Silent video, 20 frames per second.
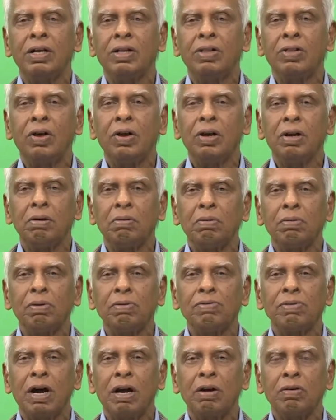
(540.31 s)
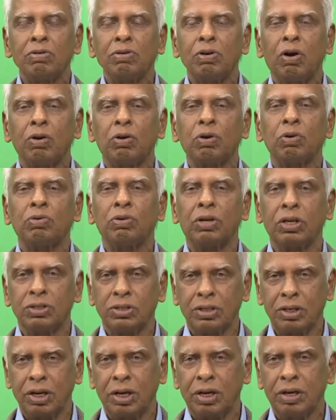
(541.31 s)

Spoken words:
The name of the child was Ghatotkacha.